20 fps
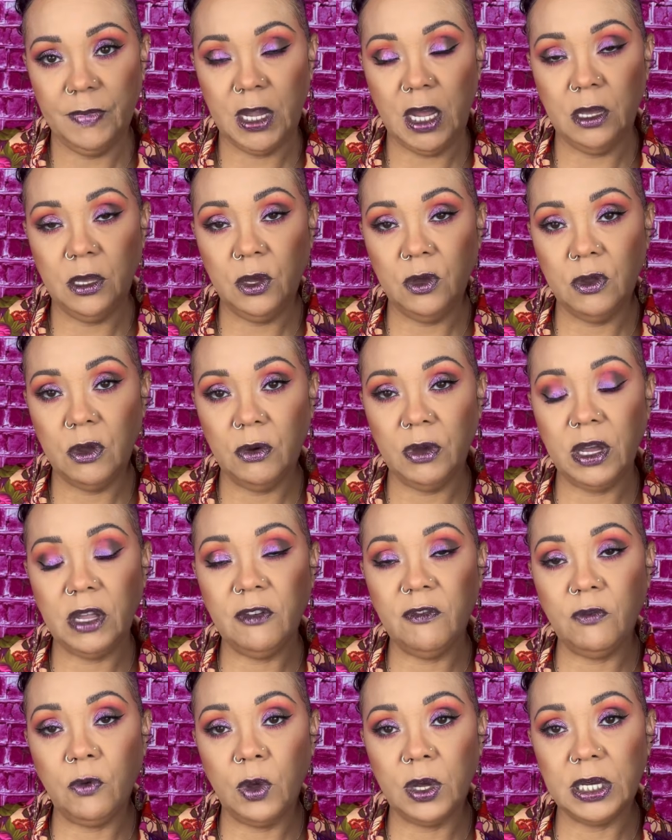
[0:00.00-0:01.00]
You don't get a
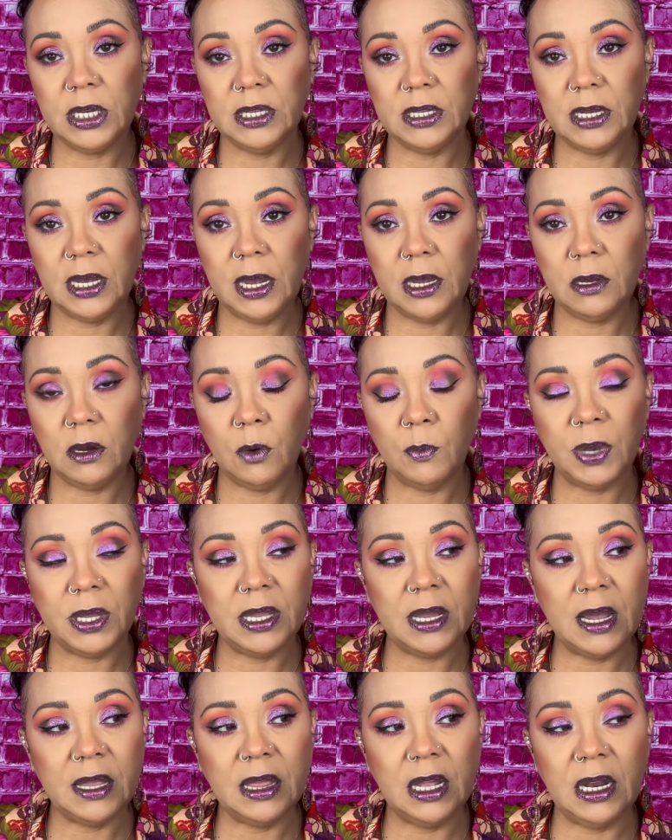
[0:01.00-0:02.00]
full container, but
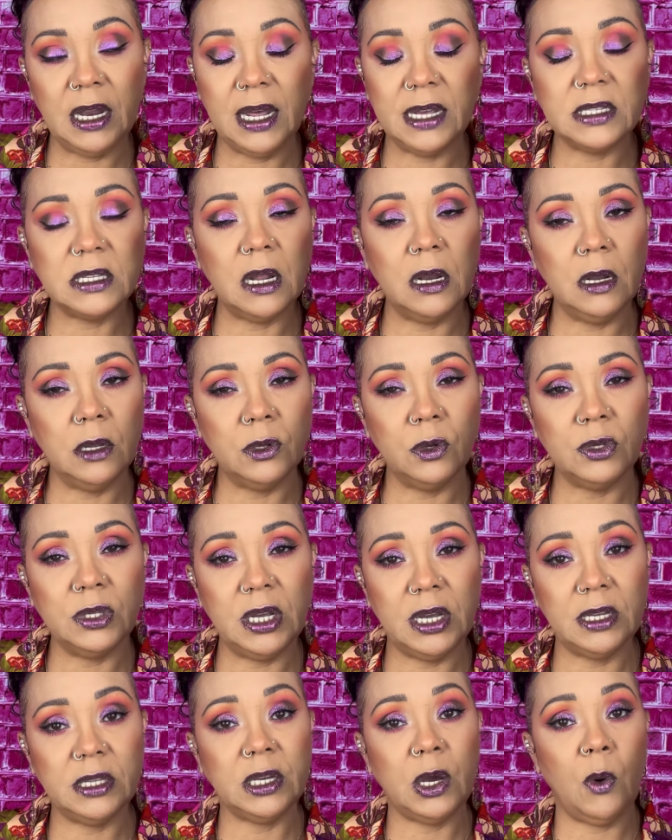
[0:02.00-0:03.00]
nonetheless, a little does
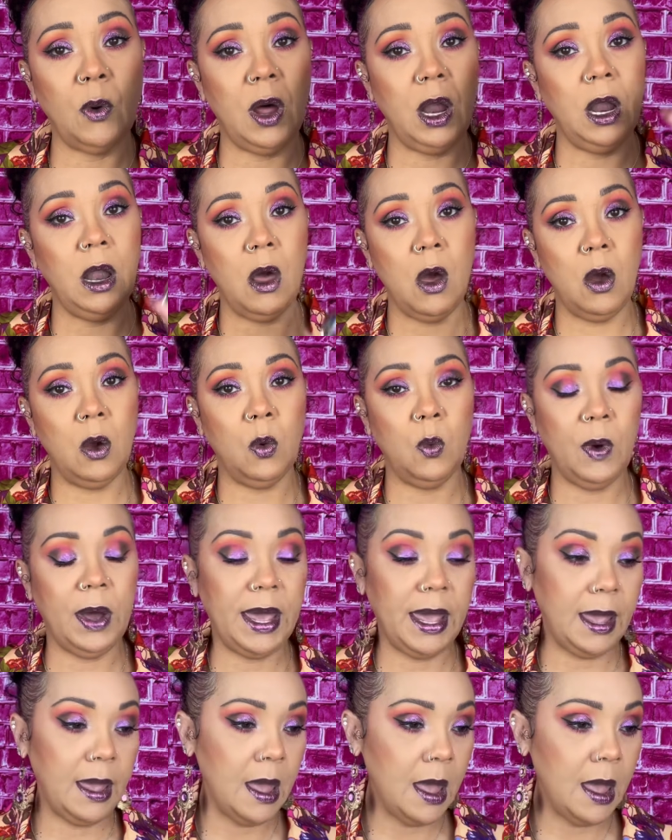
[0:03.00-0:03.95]
go a long way.